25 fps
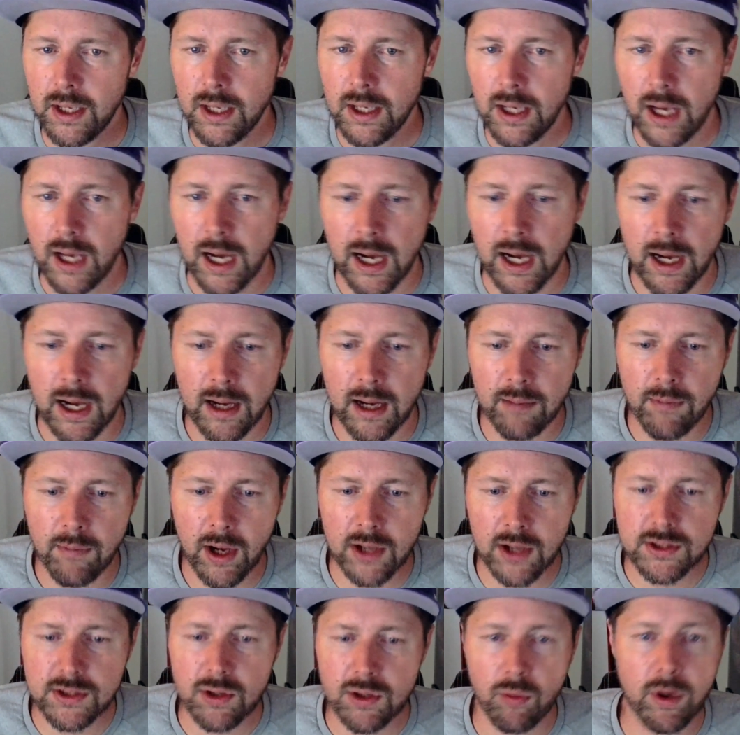
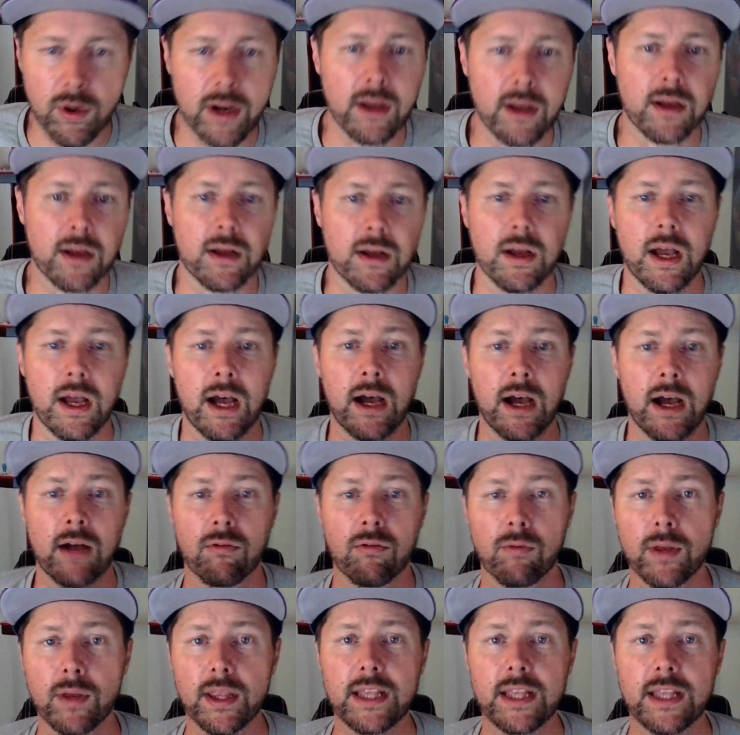Also want to
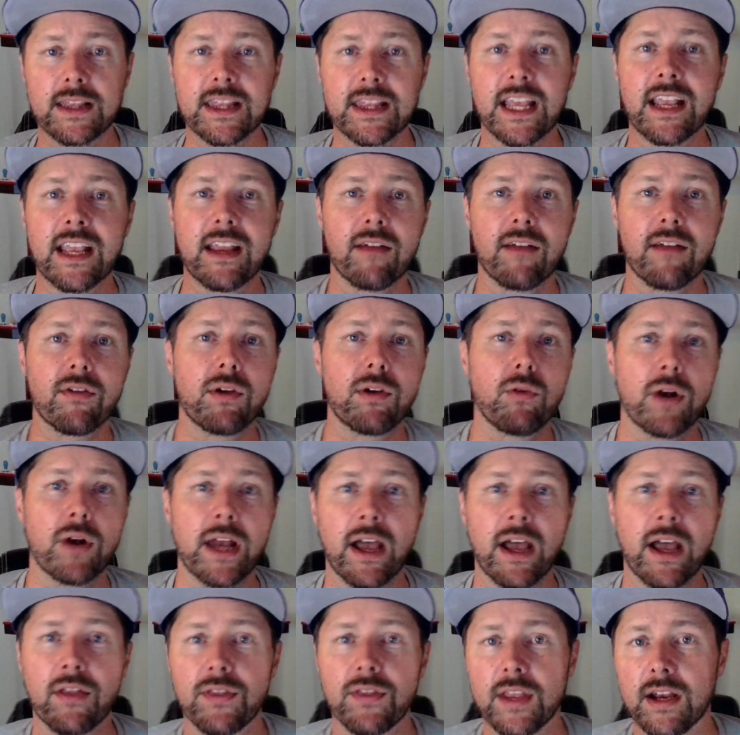really thank everyone
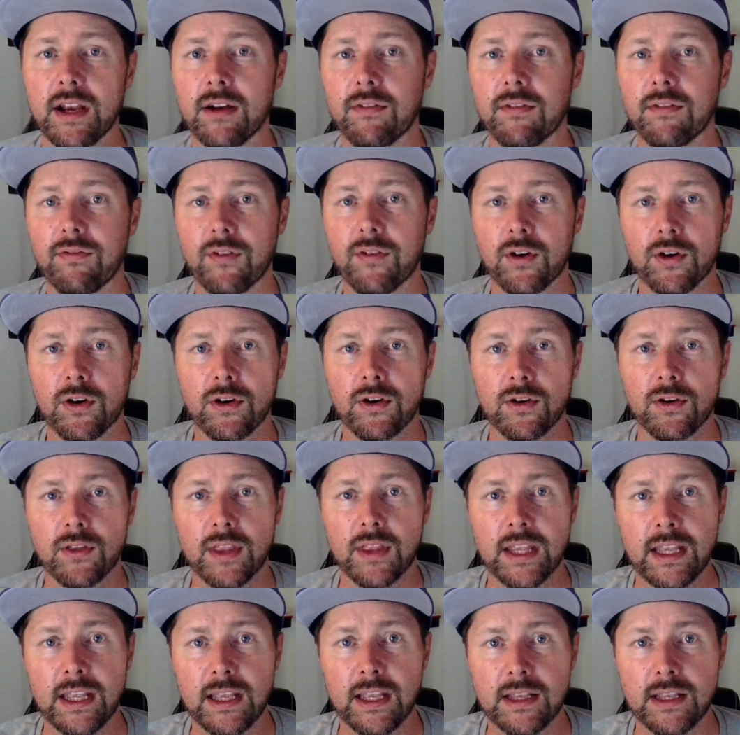out there for
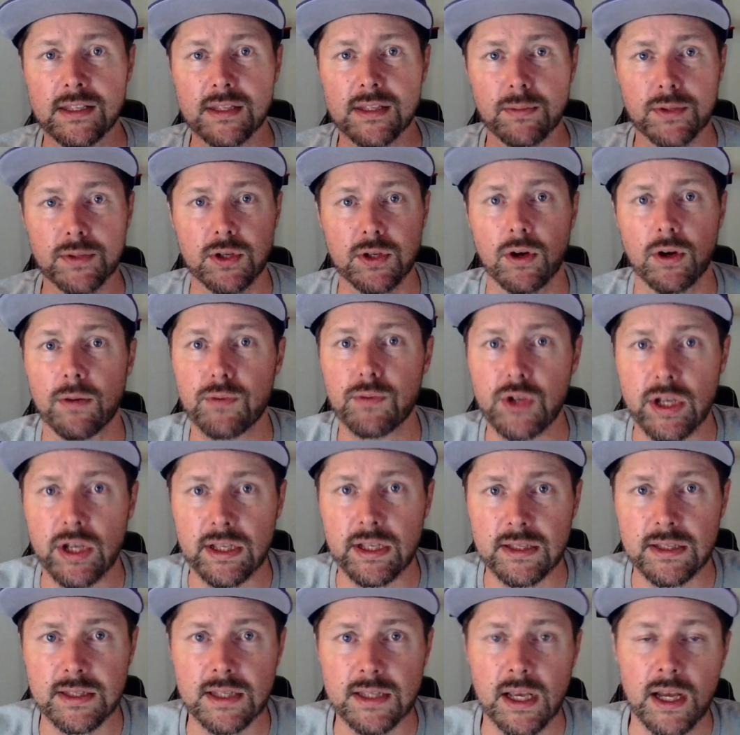the
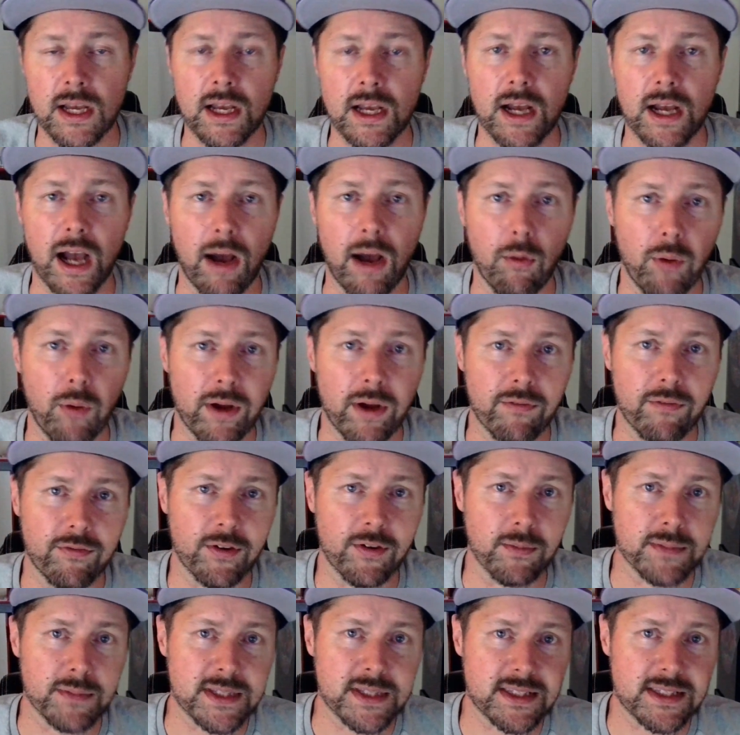subscriptions. I went from
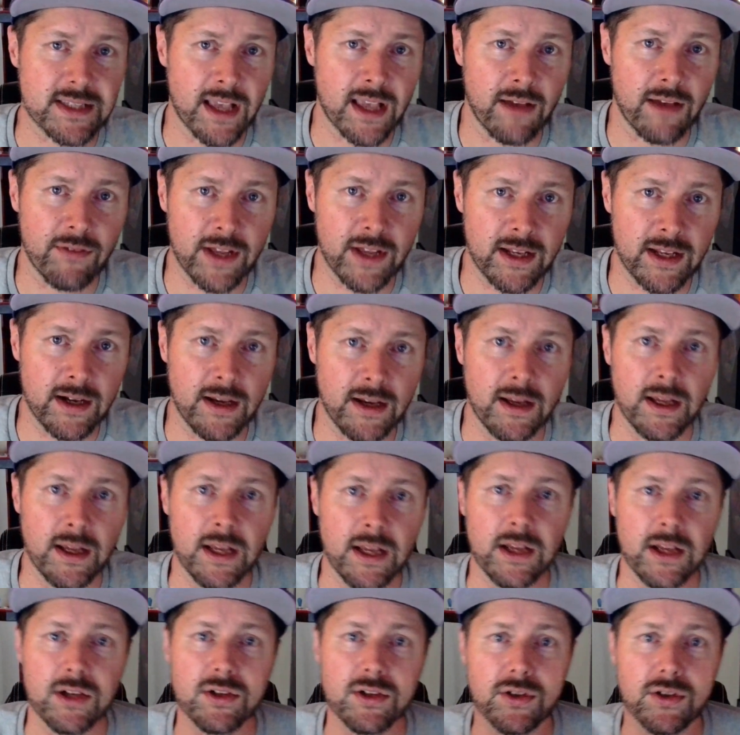7
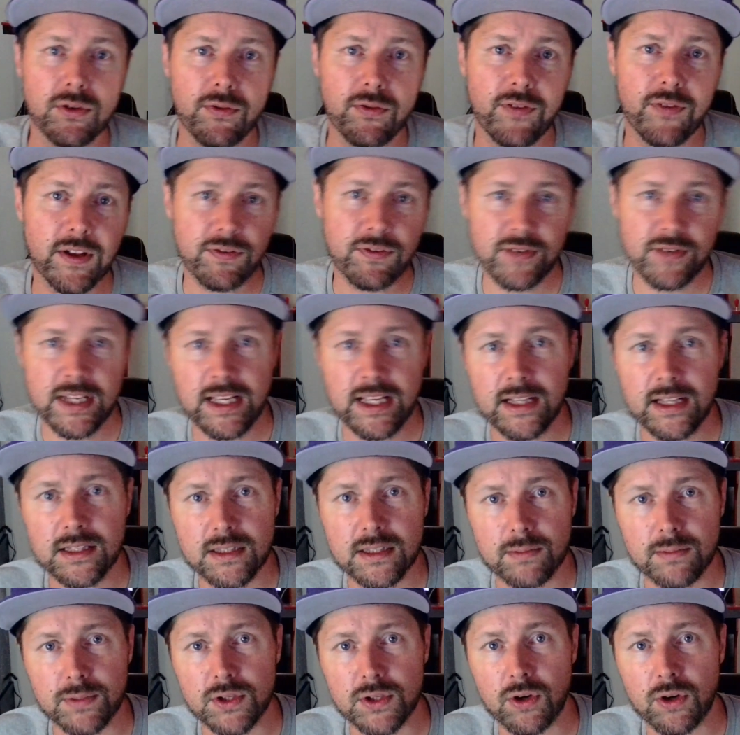to 15
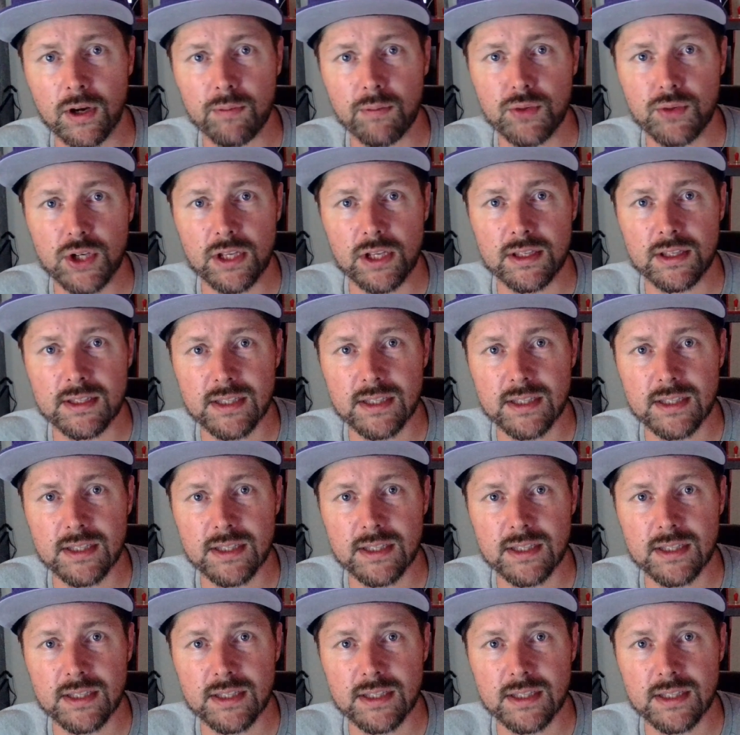subscriptions